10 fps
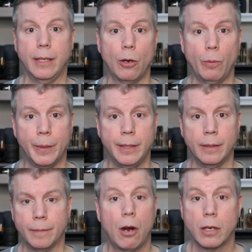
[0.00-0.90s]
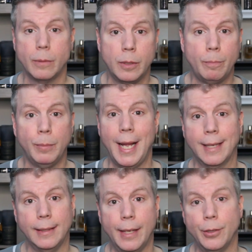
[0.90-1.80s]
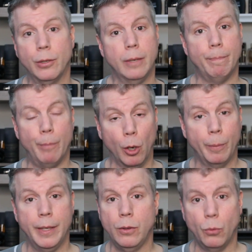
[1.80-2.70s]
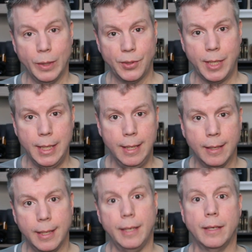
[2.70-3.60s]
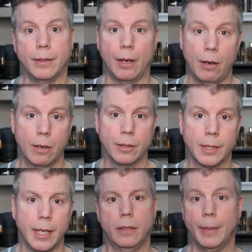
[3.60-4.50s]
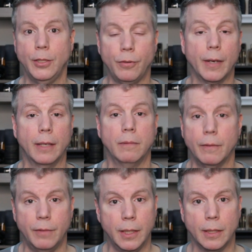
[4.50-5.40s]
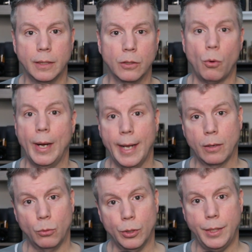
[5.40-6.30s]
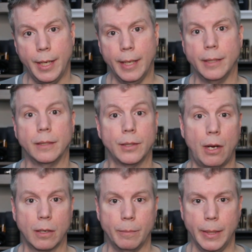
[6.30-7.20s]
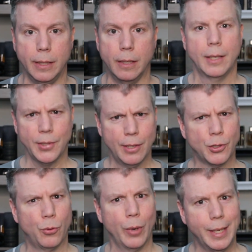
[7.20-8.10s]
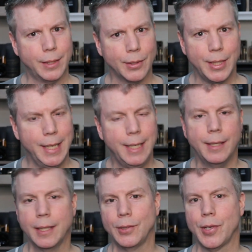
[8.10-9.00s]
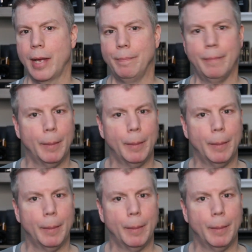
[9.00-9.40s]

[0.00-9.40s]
in the open, cardamom, black leather, and bourbon whiskey in the heart. the base you've got vanilla, guaiac wood, and tonka bean. That sounds great, doesn't it? Anything that's got